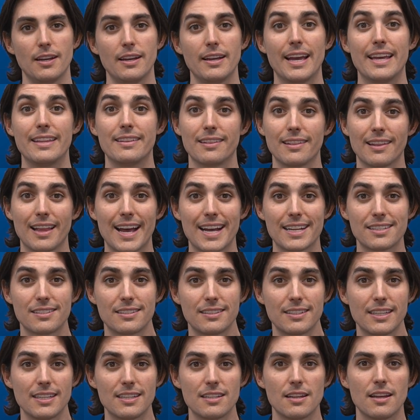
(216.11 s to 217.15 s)
And
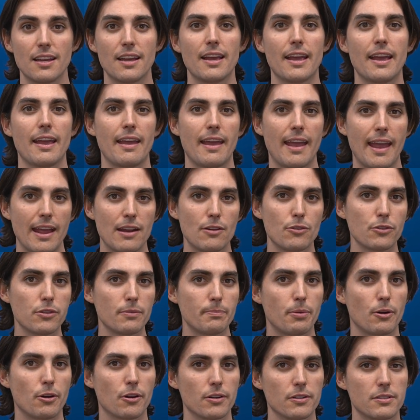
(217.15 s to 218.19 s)
lastly, handle the
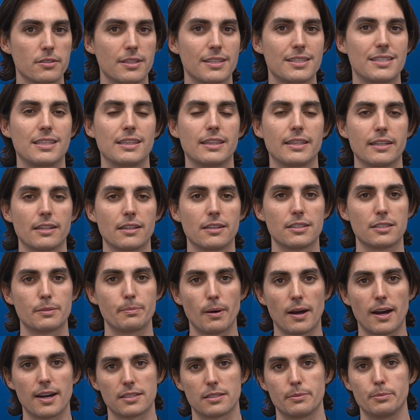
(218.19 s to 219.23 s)
parts as little as
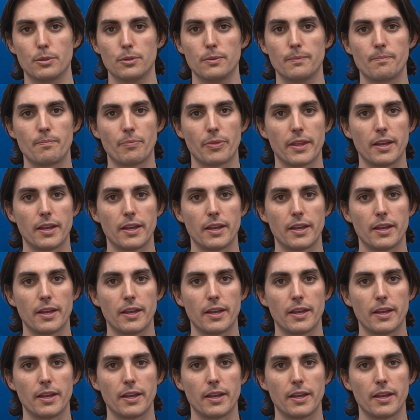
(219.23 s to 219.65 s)
possible.